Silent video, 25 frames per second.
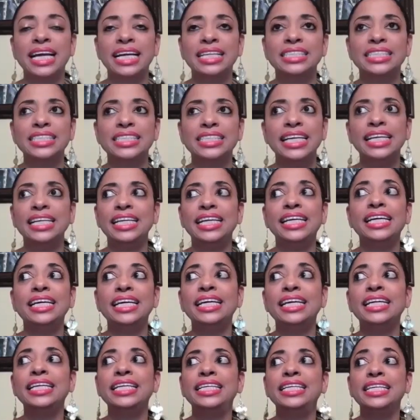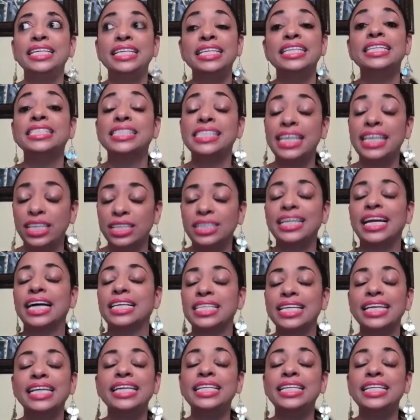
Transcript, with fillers: that it is like, yes,